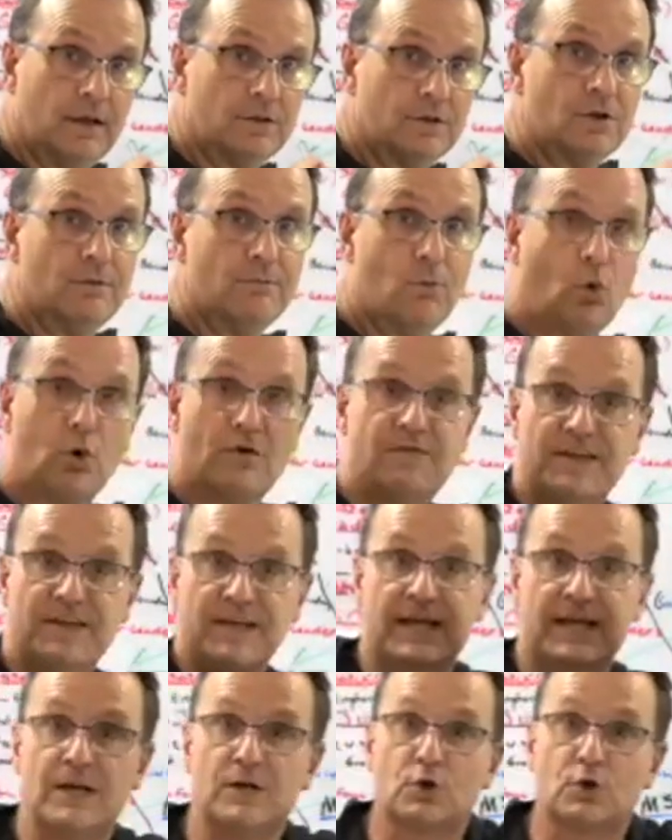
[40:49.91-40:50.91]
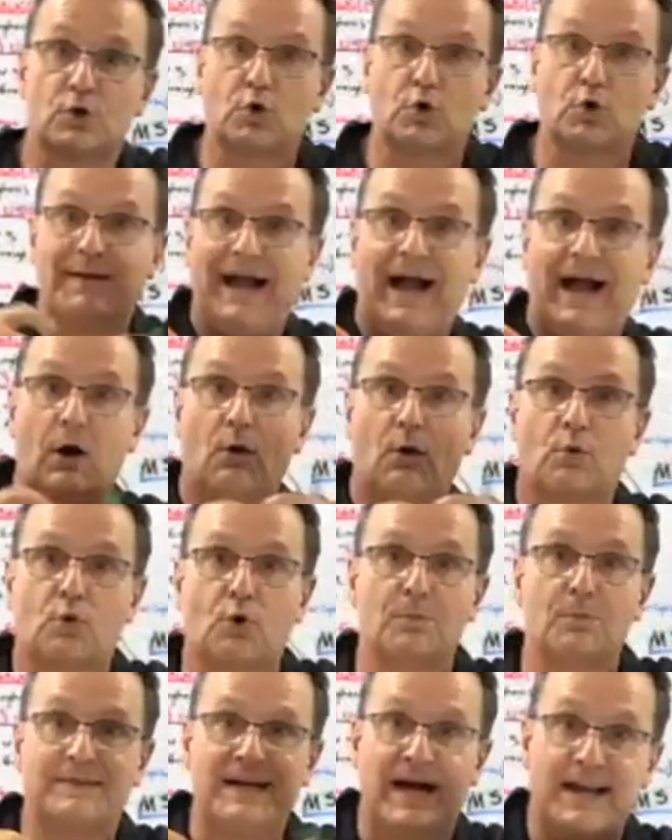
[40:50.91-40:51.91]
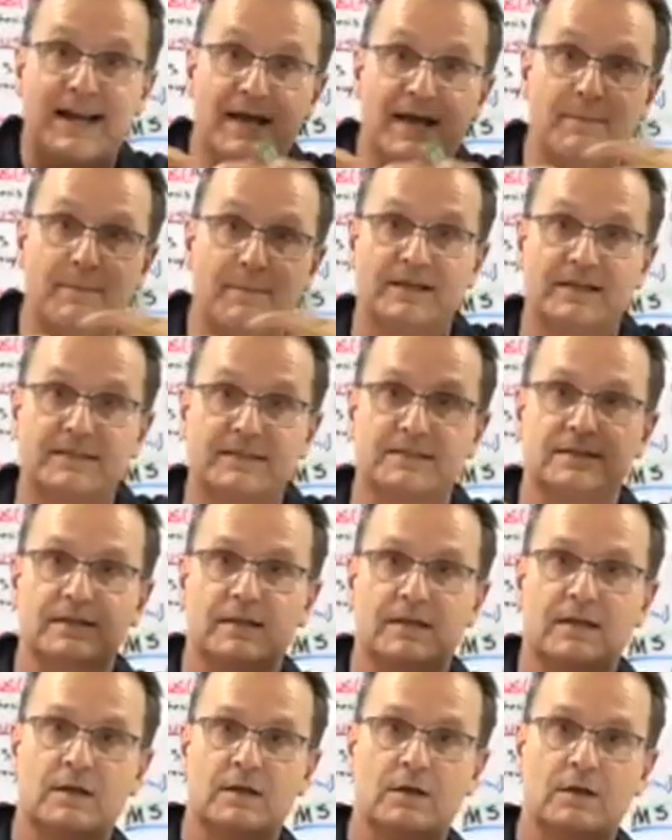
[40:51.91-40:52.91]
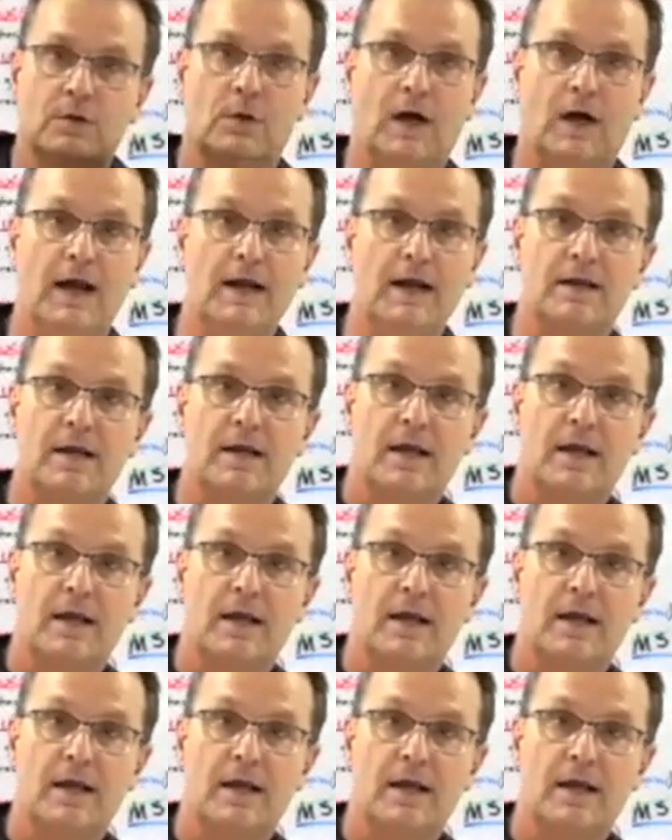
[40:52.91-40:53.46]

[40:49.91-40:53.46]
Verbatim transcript: to more of the in-group, out-group dynamics, right?